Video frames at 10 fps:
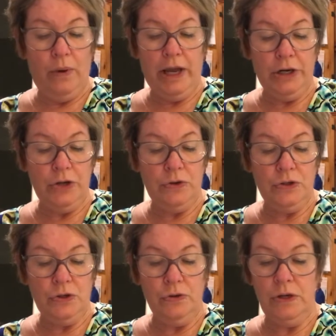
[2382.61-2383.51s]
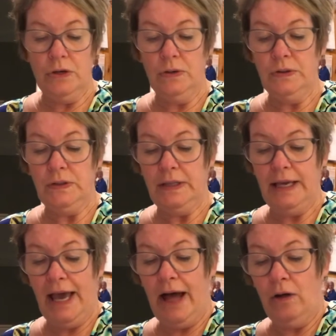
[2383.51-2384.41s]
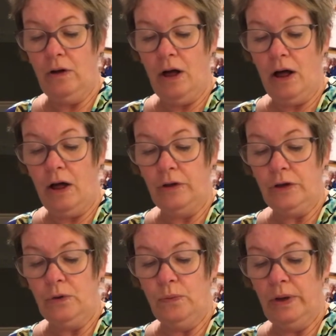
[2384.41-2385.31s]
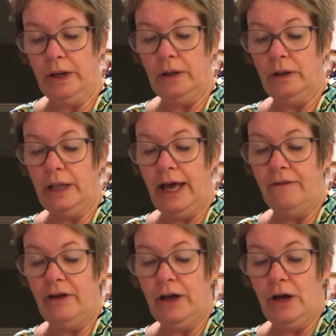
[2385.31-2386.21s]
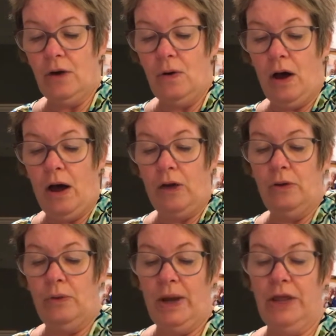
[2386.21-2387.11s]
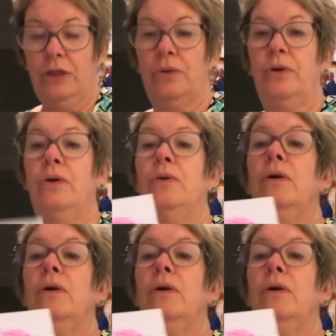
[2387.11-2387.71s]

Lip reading: Now, when you do use the alcohol, you will have it go all